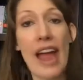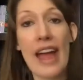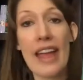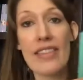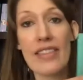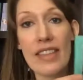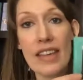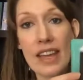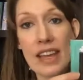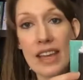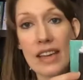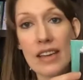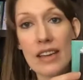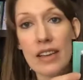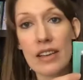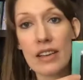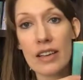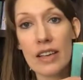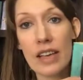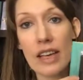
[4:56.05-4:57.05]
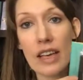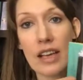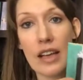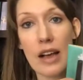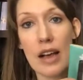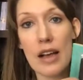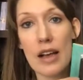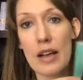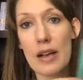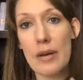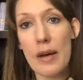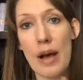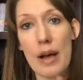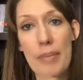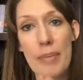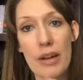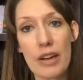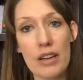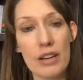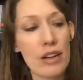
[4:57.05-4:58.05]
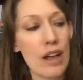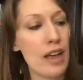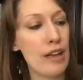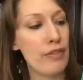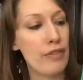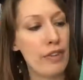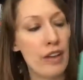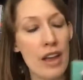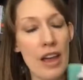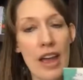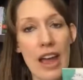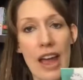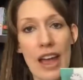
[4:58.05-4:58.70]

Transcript: And then get a butter knife